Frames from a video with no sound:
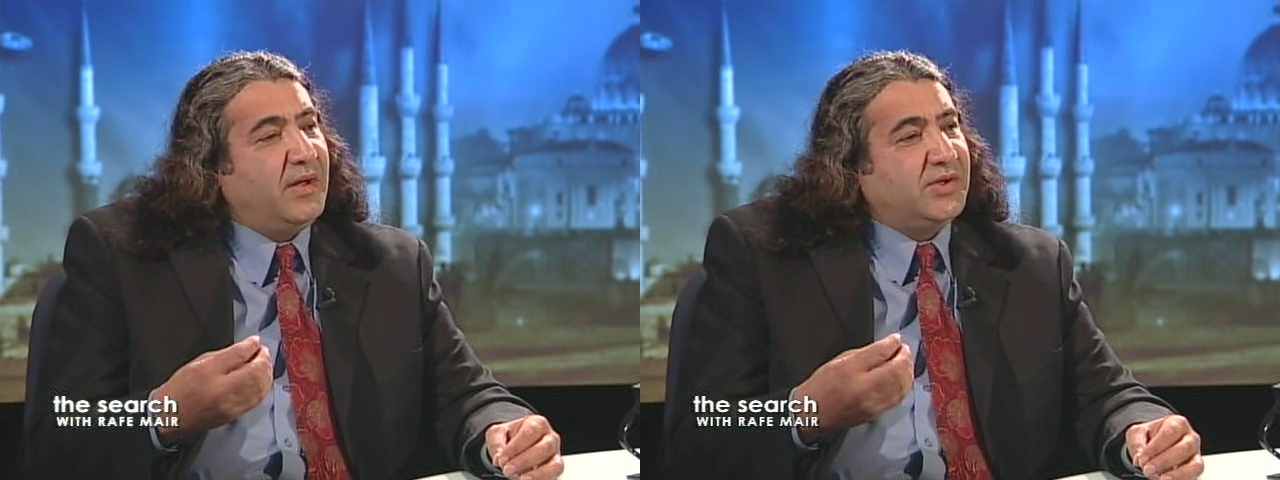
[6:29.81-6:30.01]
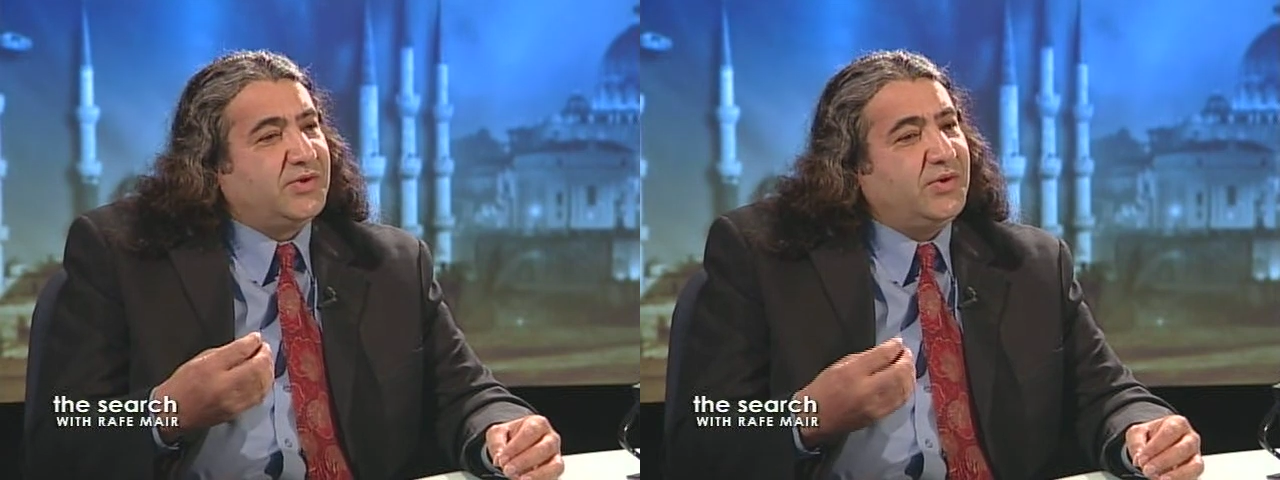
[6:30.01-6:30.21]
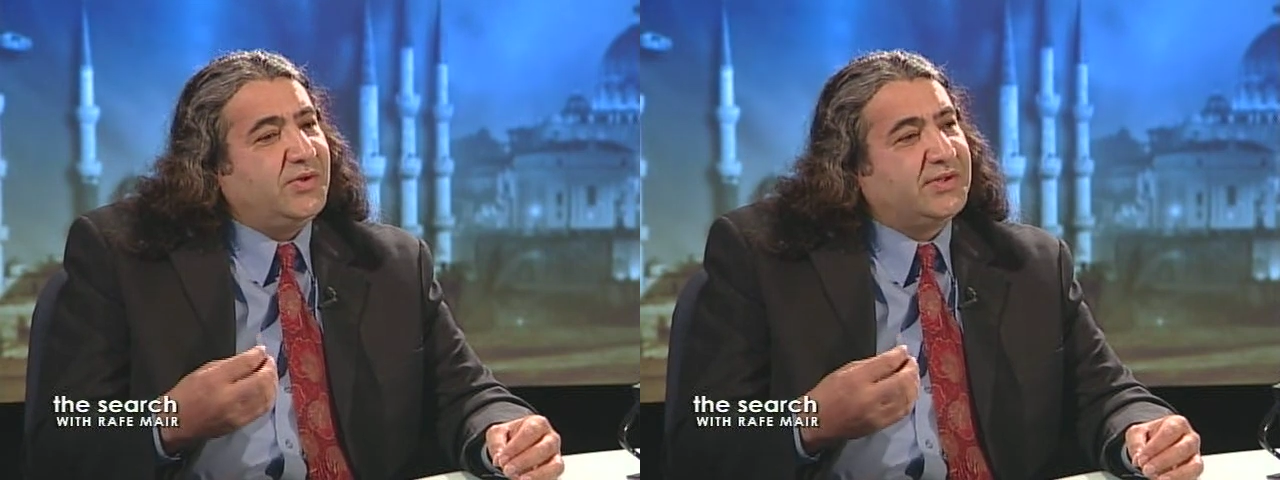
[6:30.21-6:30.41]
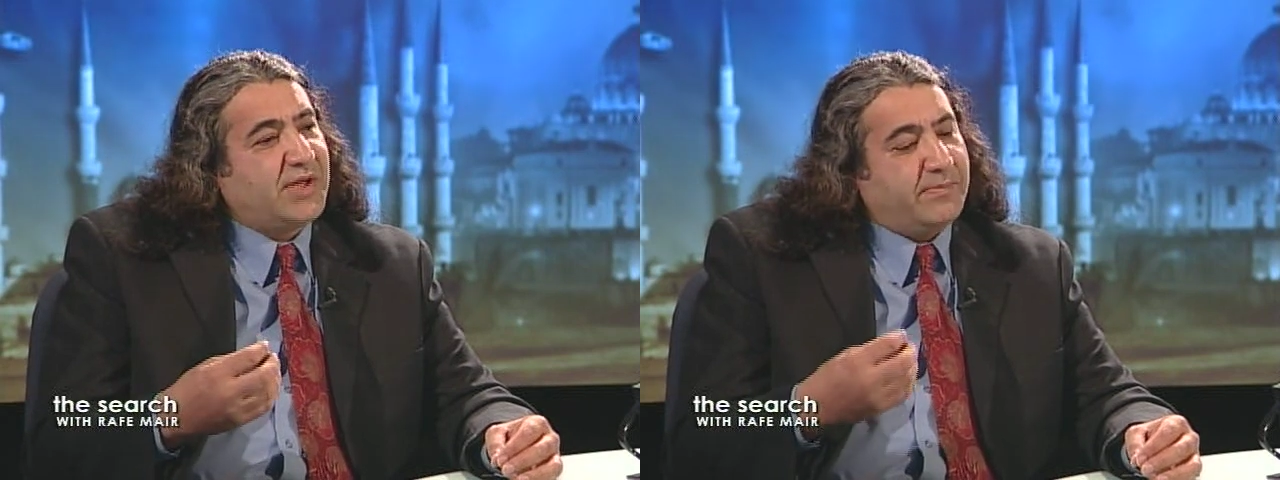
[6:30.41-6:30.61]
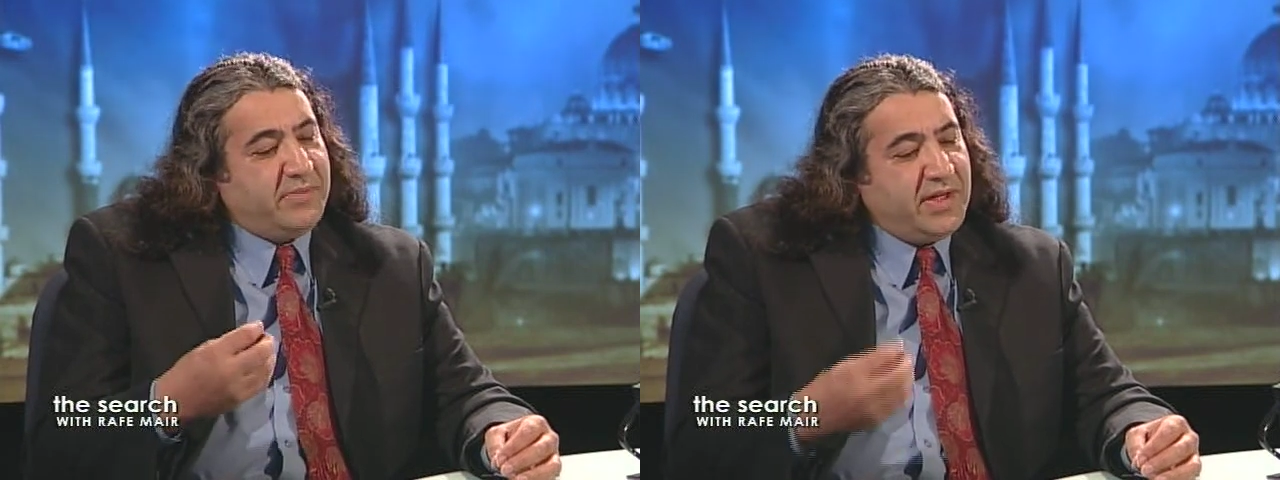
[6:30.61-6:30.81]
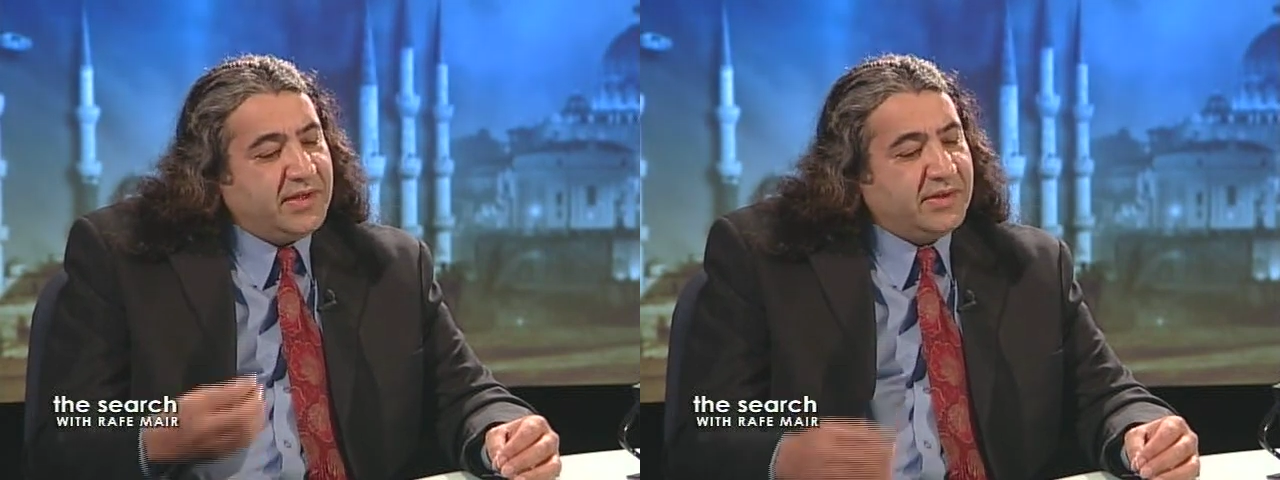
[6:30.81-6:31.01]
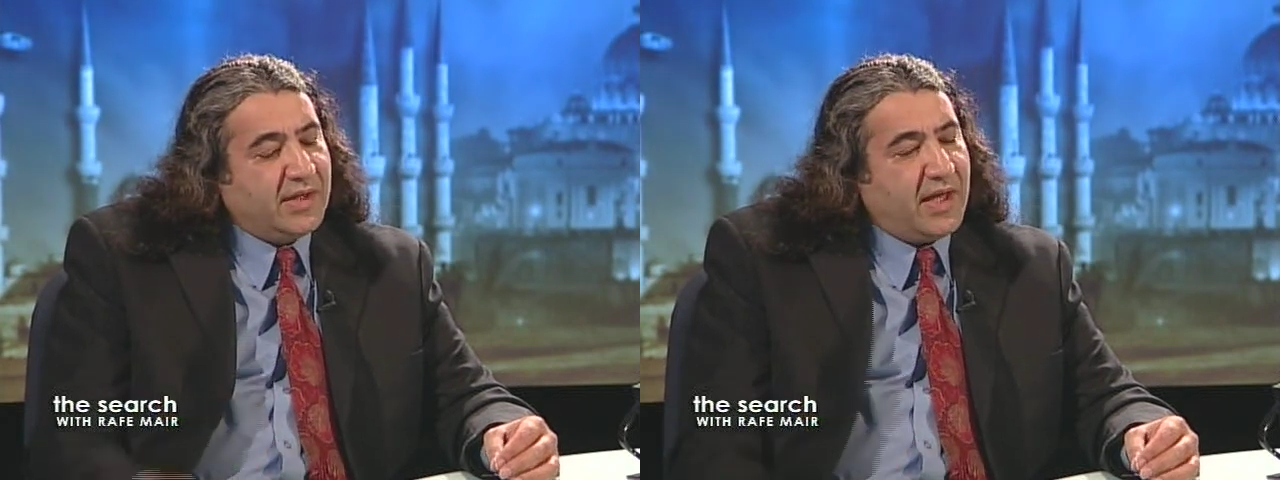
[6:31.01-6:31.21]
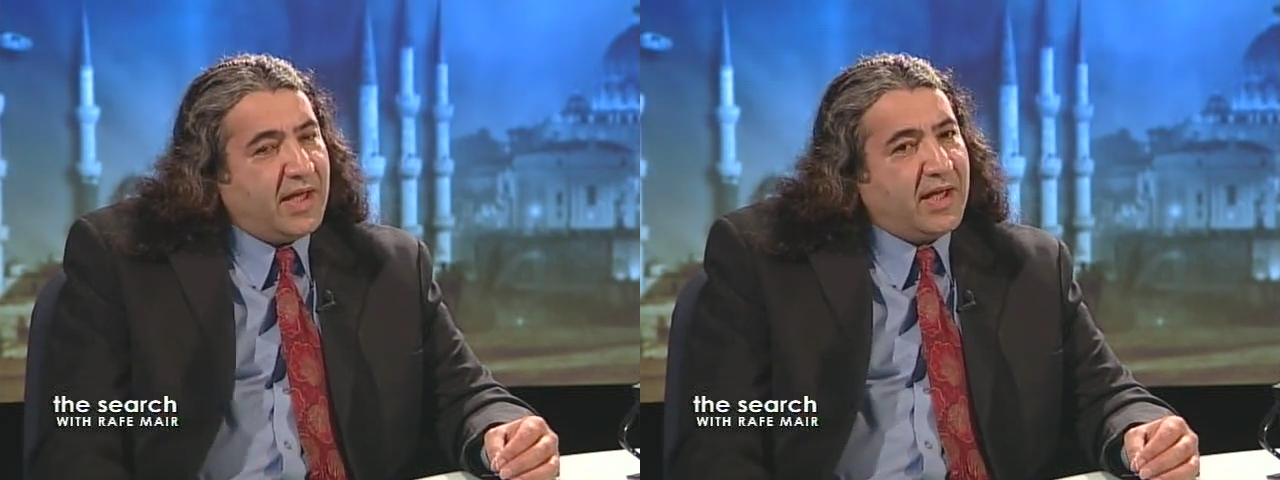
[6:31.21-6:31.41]
So you submit
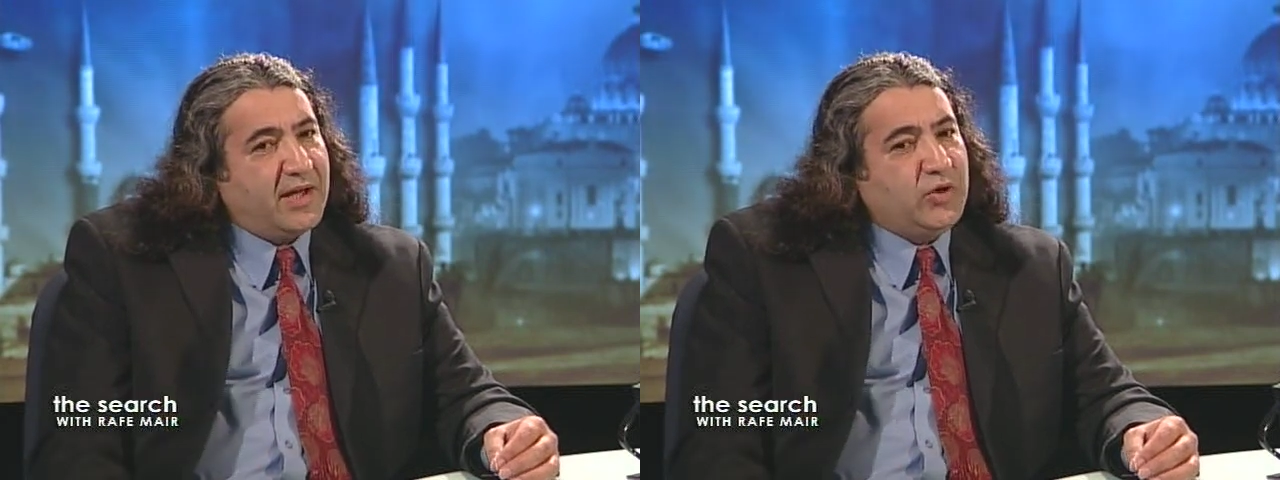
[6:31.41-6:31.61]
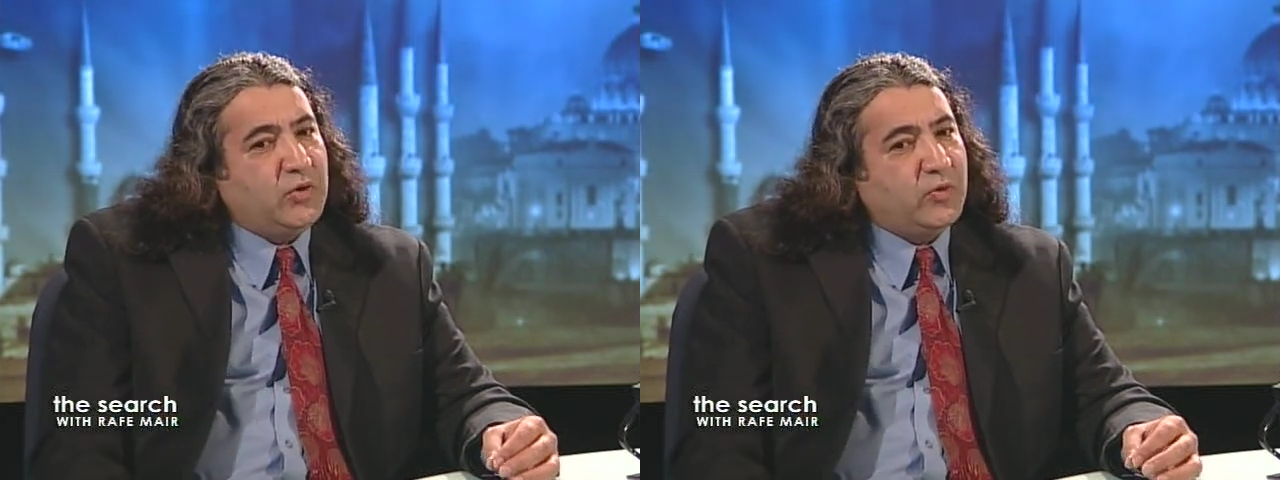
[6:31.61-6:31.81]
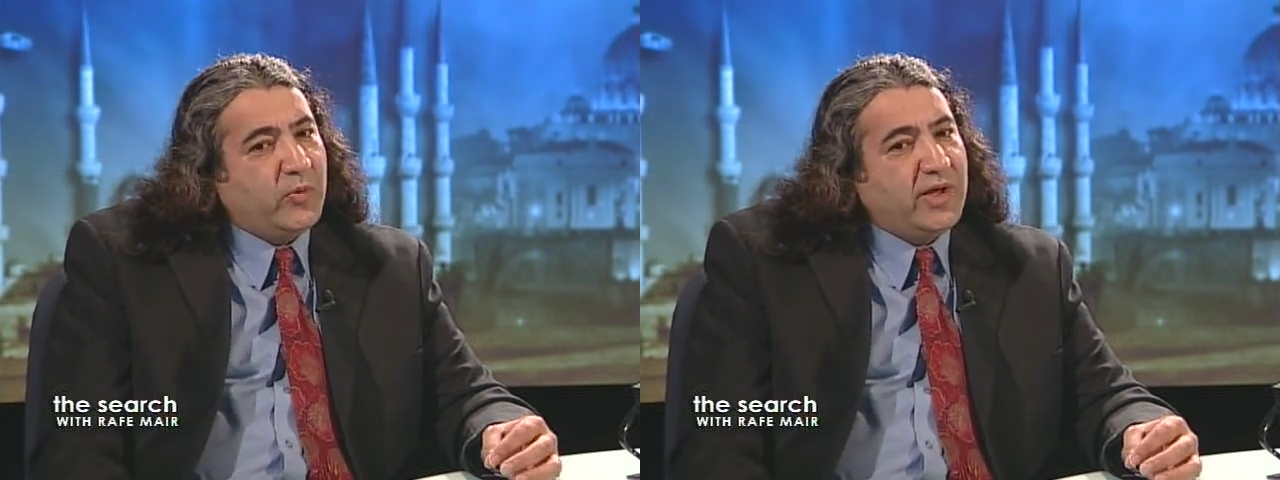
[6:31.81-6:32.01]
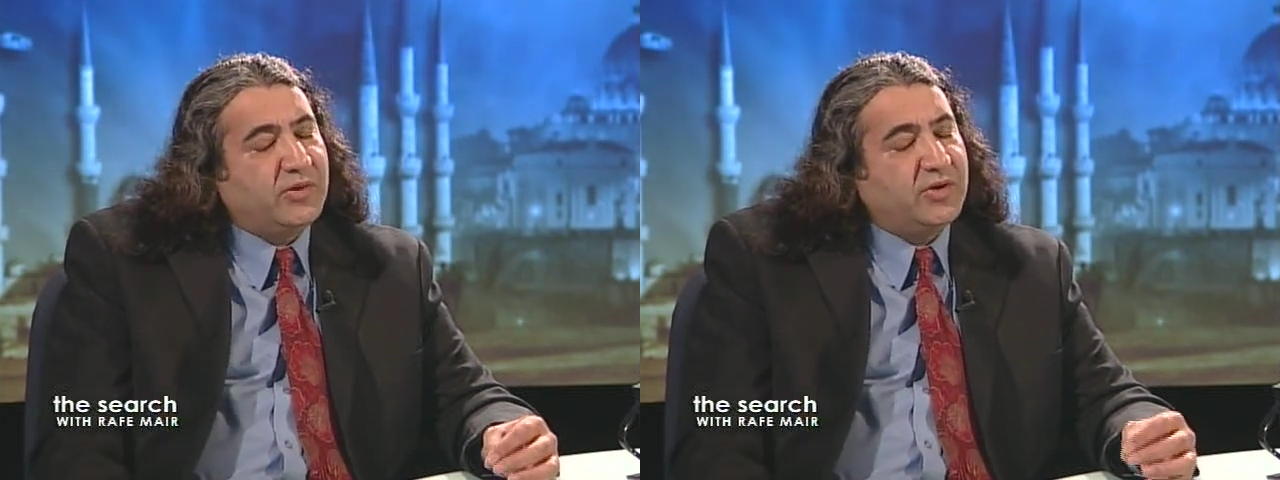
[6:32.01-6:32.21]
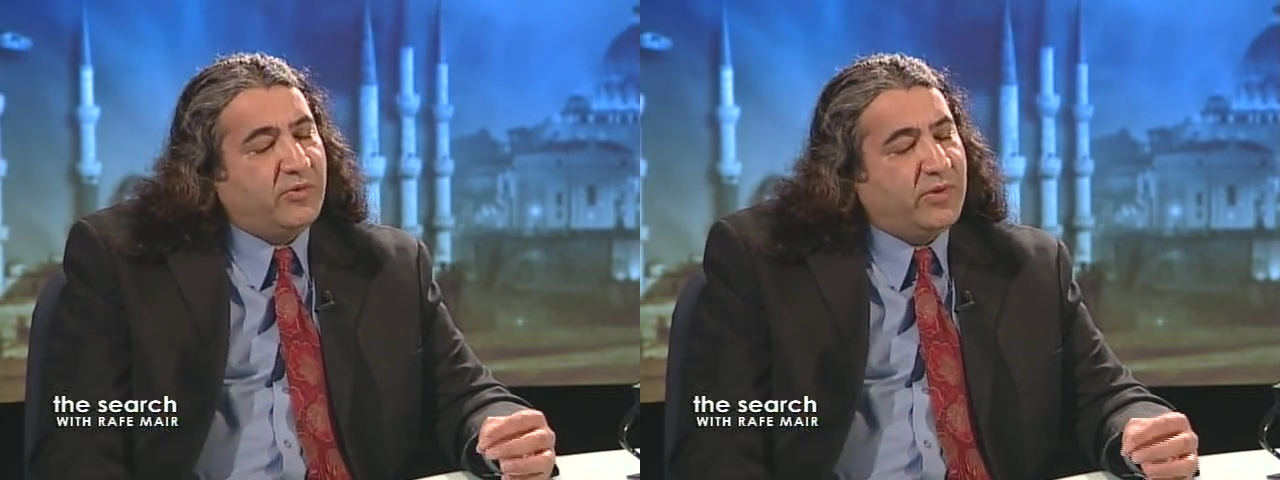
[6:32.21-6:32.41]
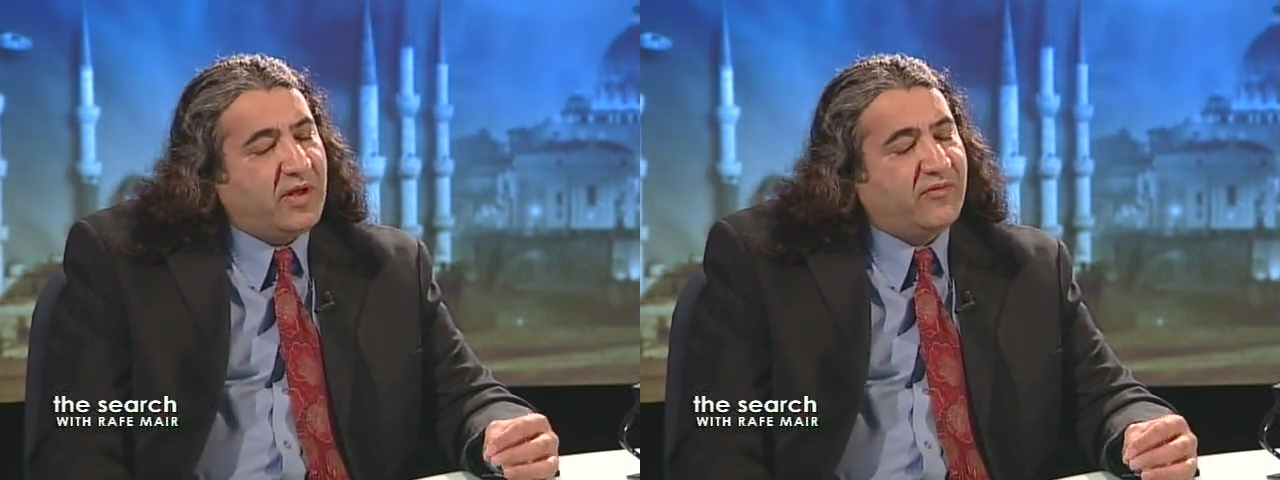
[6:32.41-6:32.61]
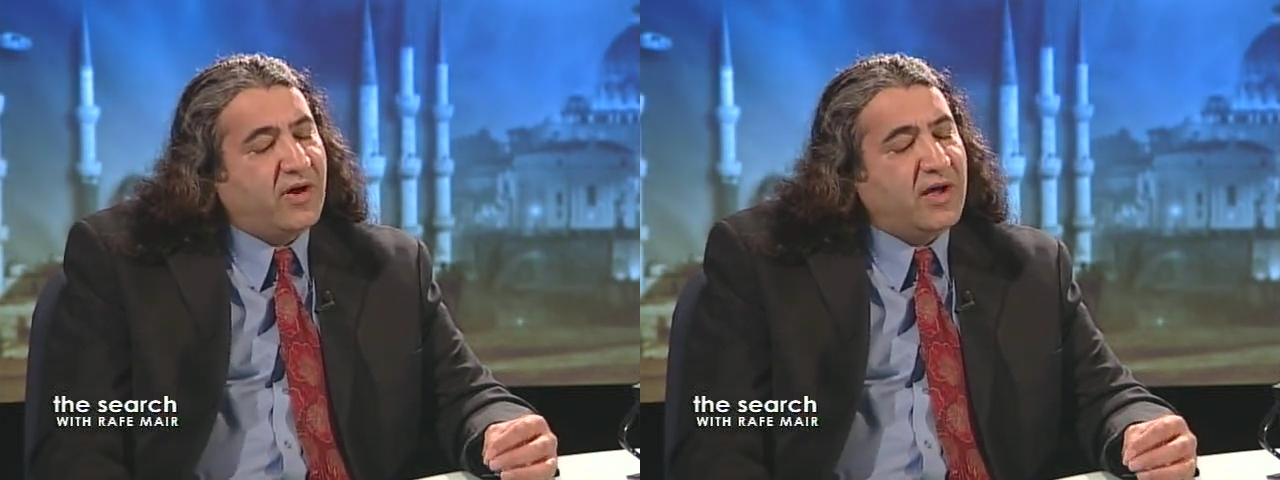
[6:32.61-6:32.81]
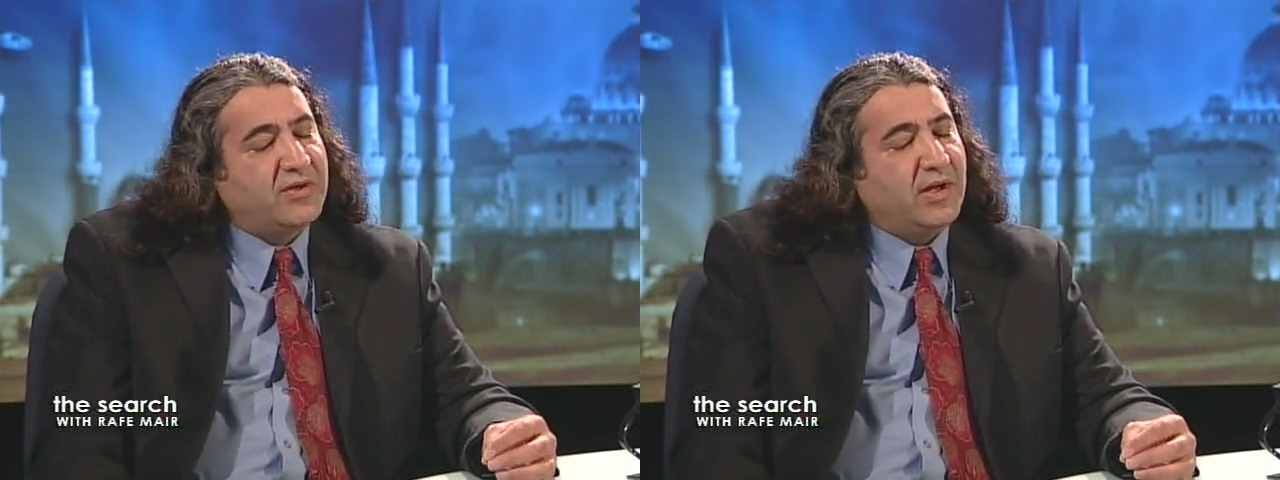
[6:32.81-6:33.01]
uh, your will to the will of
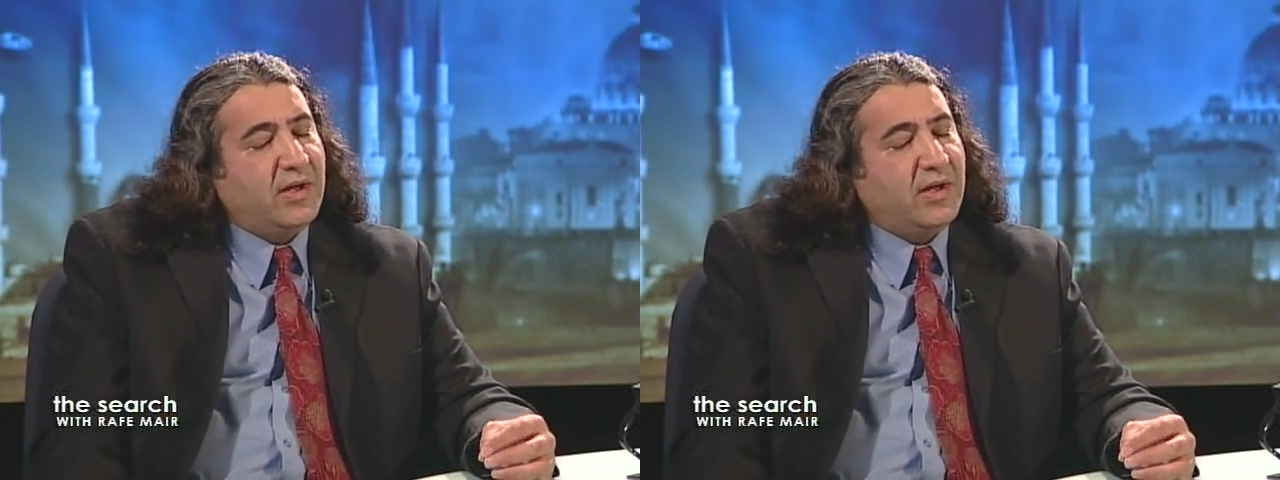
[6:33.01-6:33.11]
God